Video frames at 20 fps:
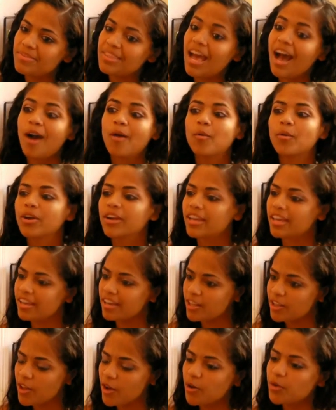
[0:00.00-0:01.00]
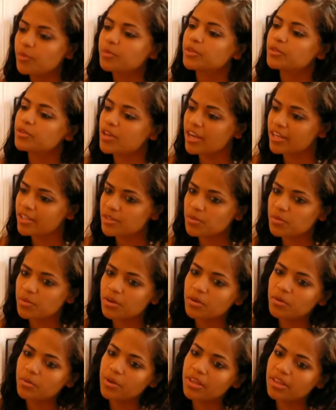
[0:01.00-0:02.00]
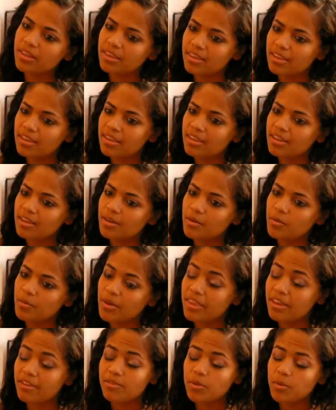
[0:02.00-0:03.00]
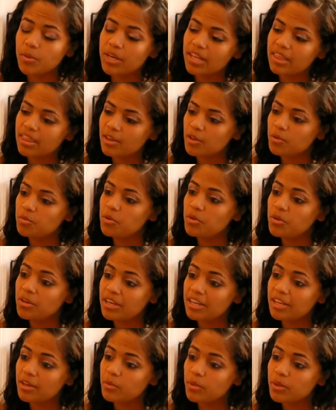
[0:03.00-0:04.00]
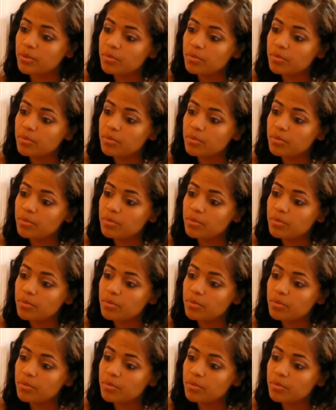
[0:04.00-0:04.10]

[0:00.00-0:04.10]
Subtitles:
not working alone, but trying to work with everyone in the community. And